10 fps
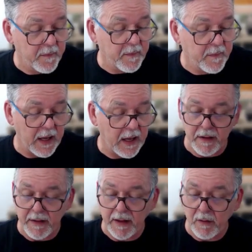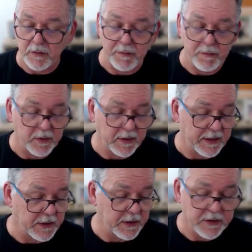And that will simply
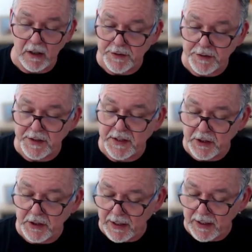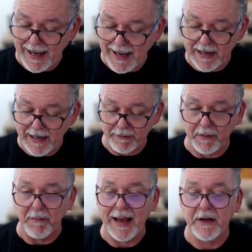just close the session and hand everything
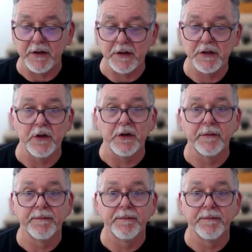back to the student.